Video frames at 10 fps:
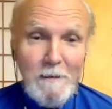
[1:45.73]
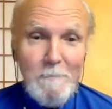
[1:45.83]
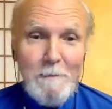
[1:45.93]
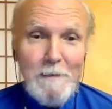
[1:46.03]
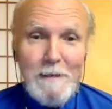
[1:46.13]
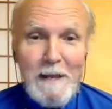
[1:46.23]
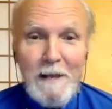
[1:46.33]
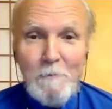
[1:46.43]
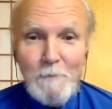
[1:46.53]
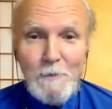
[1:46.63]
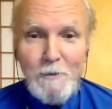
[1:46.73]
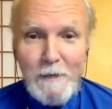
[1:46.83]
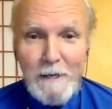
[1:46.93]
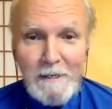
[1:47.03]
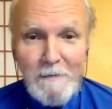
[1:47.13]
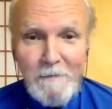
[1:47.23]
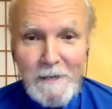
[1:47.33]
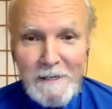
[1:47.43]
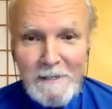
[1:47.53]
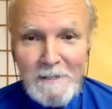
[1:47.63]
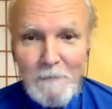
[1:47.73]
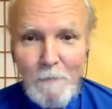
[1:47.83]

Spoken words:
Maybe it helps creativity in some